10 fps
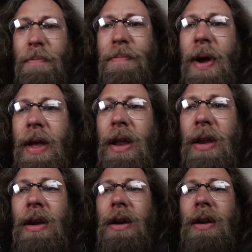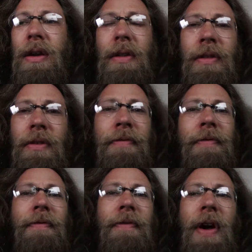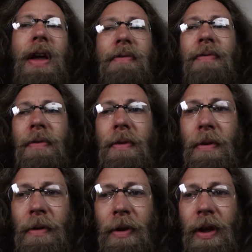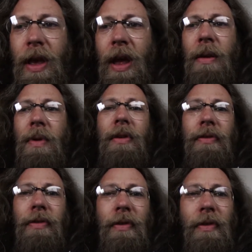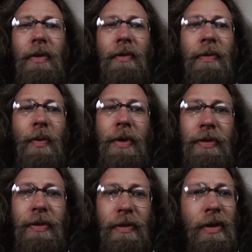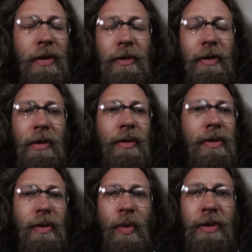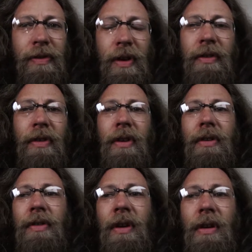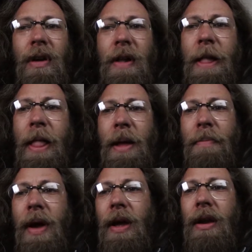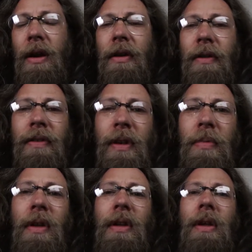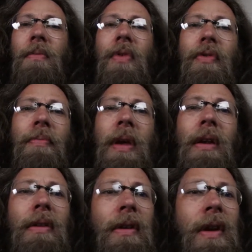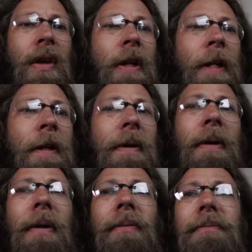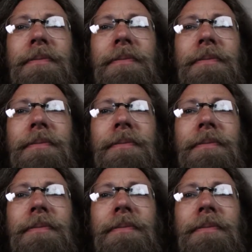pioneered the fight for cannabis with uses with seizures and pioneered the CBD movement. Um,